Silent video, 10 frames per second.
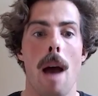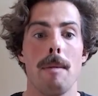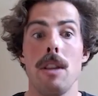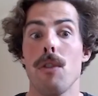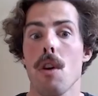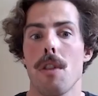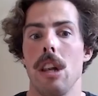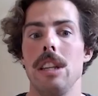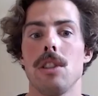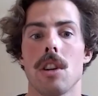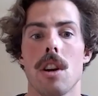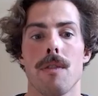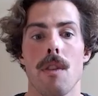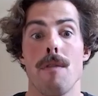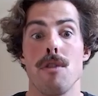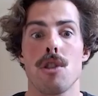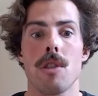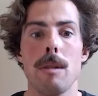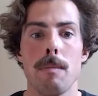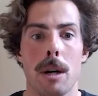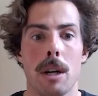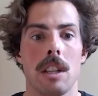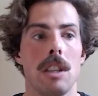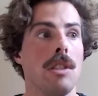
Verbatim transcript: I mean, if you're the leader of, of the Green Party,